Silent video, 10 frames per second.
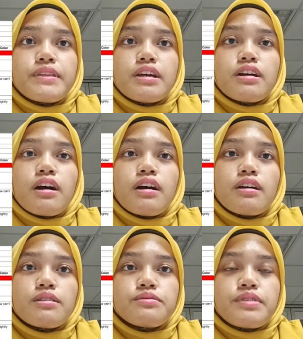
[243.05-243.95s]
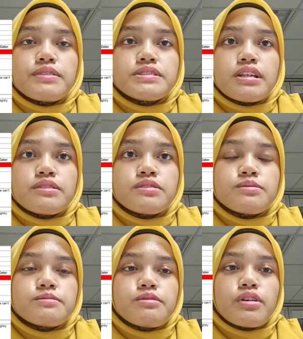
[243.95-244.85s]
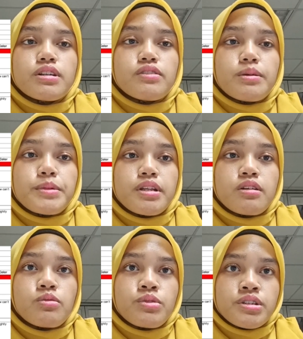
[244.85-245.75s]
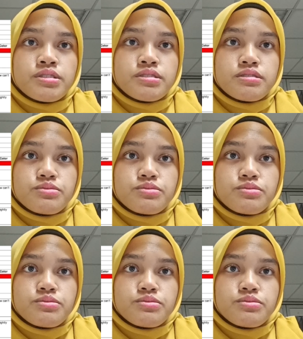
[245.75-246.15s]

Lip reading: There are 5 steps for the remedial works,